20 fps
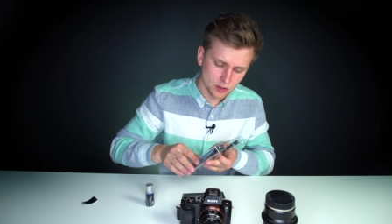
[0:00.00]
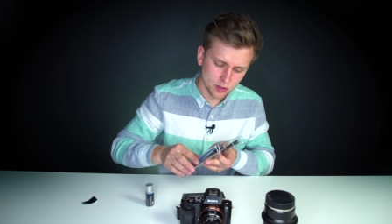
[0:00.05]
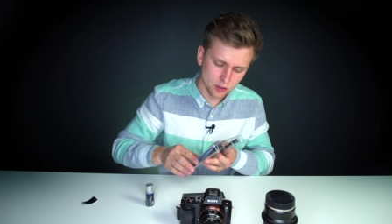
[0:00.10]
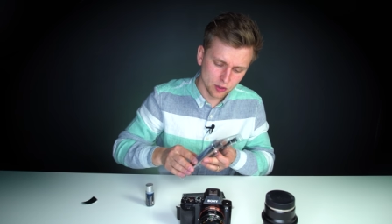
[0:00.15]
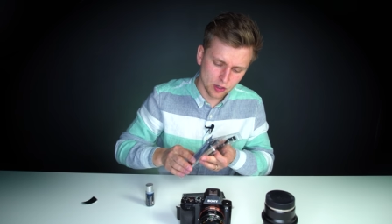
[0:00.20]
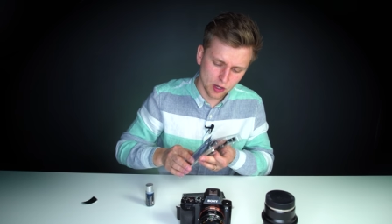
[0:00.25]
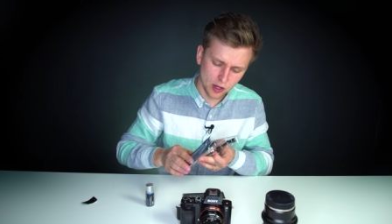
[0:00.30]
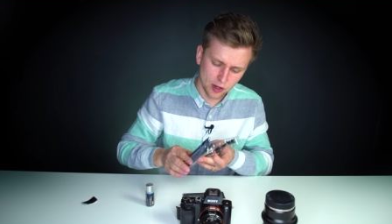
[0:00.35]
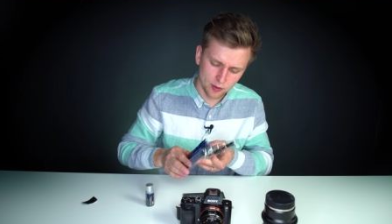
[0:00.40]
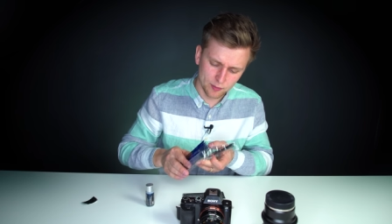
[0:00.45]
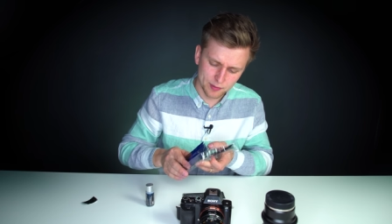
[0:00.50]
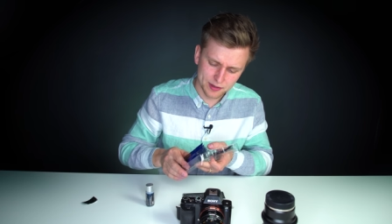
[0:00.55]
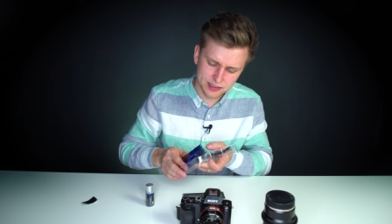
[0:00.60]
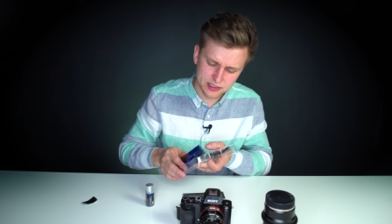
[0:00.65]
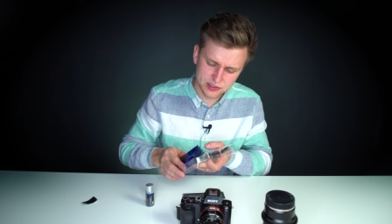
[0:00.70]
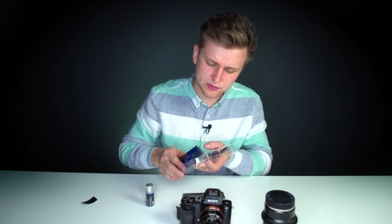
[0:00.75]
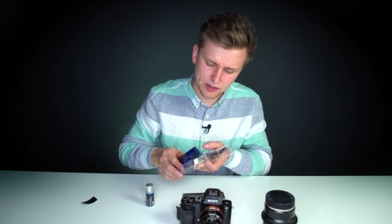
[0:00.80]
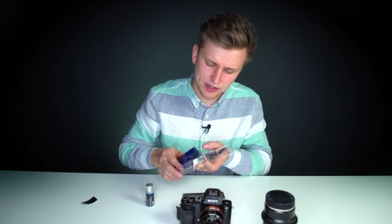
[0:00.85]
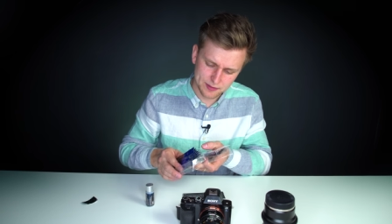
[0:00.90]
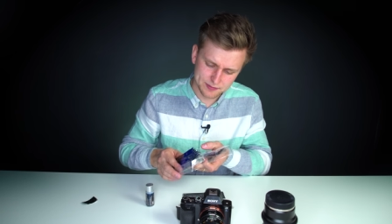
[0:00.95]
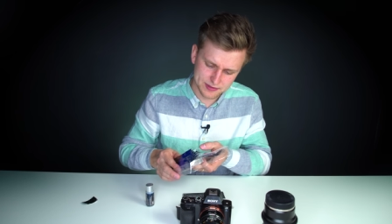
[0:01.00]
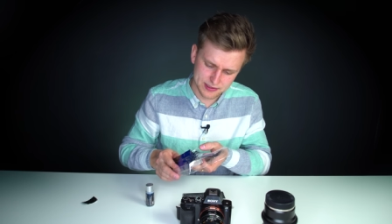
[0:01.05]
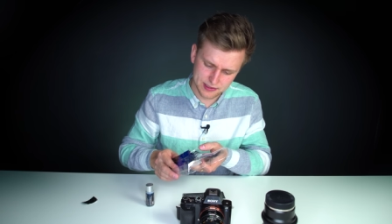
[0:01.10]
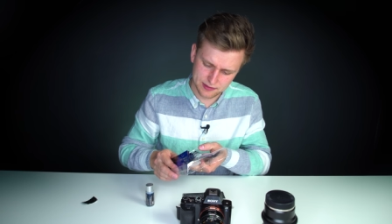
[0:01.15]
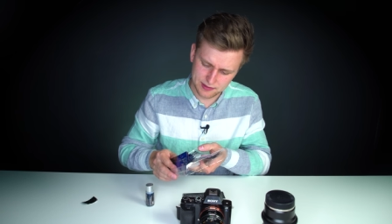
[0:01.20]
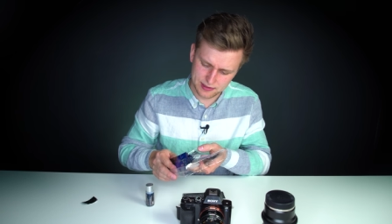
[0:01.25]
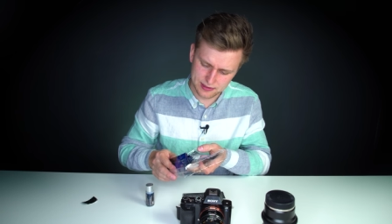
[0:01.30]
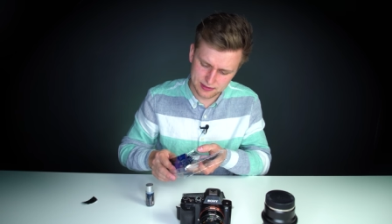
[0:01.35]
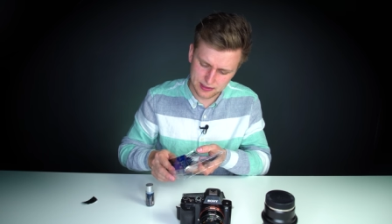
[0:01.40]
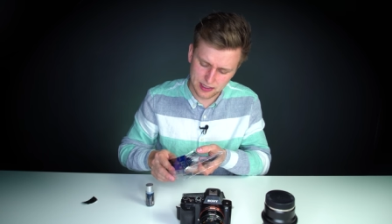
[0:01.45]
look how many swabs
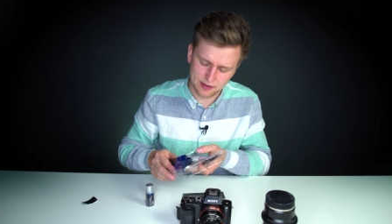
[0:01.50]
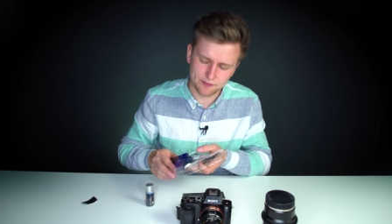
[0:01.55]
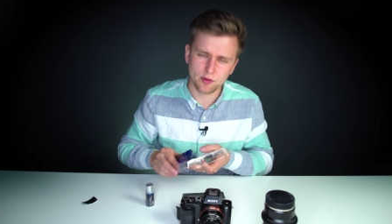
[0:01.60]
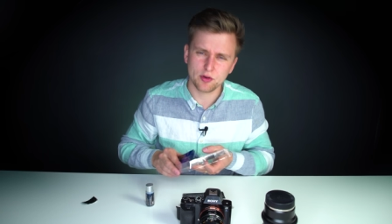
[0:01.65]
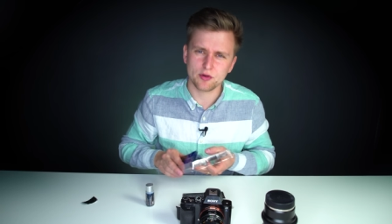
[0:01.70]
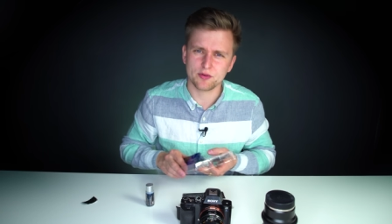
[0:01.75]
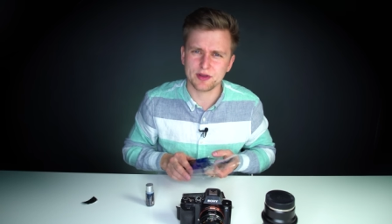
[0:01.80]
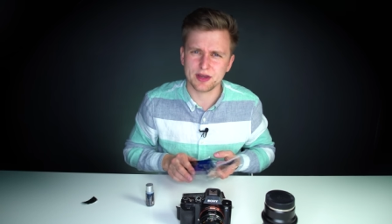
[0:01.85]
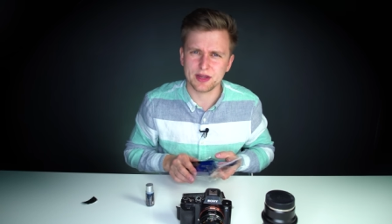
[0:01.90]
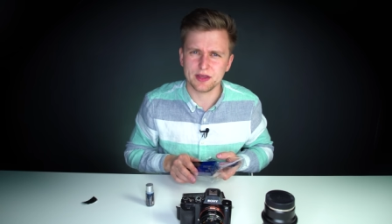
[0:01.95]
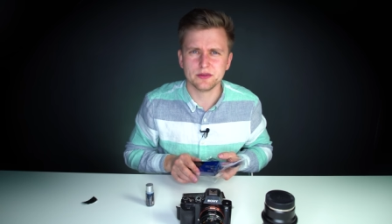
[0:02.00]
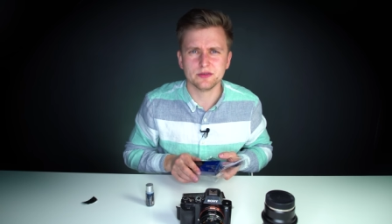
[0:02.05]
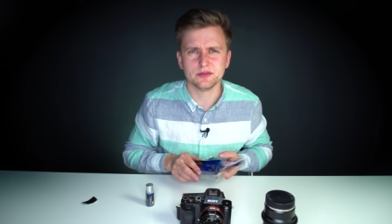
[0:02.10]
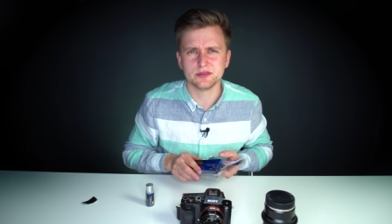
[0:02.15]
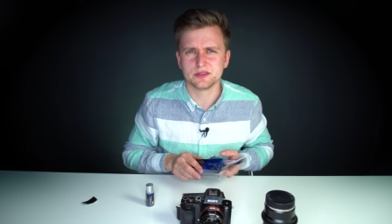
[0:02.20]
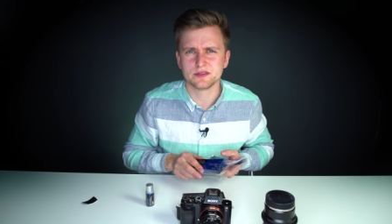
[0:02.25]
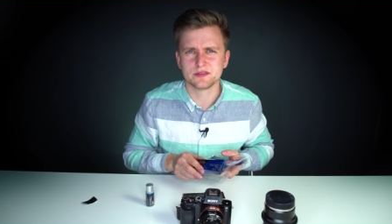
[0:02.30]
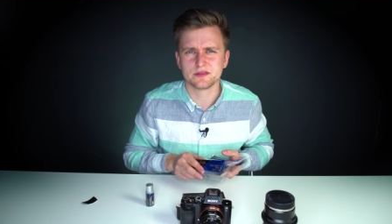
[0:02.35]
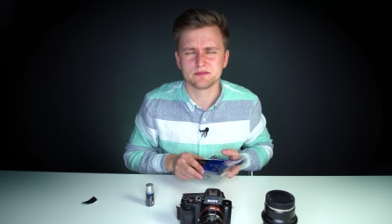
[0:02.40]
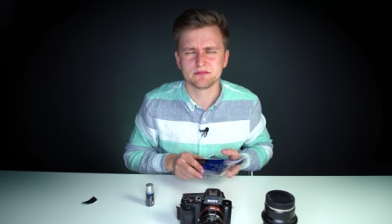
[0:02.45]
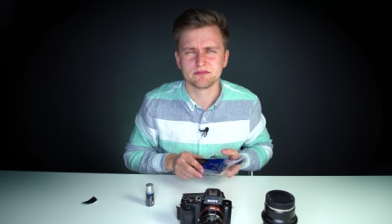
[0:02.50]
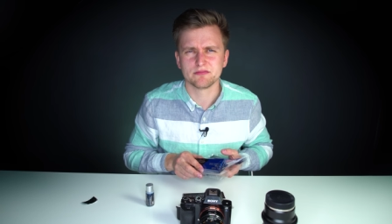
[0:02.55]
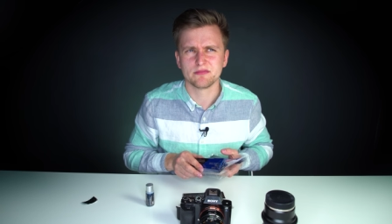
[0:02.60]
there is. I've already used